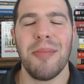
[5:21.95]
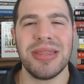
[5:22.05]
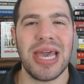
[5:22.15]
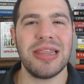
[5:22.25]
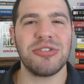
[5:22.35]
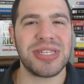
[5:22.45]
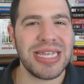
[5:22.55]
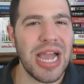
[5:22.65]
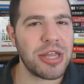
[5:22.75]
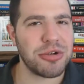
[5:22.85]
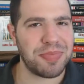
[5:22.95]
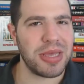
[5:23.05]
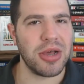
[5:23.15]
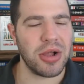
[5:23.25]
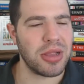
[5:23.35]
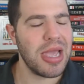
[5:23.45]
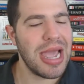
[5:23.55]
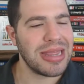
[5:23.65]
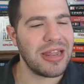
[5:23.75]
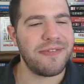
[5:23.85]
But then there's the other pill
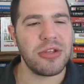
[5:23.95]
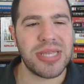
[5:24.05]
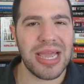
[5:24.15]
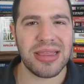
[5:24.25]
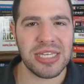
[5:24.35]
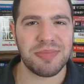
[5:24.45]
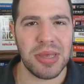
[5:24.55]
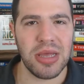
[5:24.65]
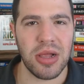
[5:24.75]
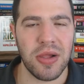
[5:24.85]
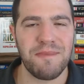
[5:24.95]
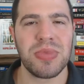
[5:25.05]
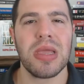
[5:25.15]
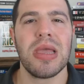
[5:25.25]
that if you take this pill,